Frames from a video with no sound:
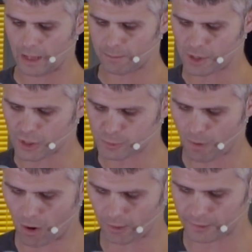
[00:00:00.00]
Because
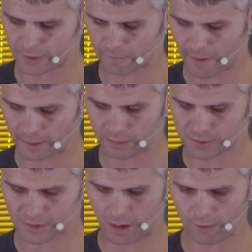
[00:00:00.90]
Paul defended
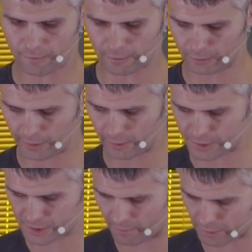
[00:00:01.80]
himself earlier in
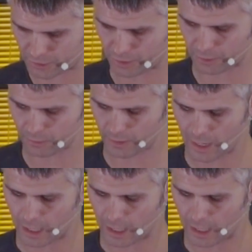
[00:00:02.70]
7:2,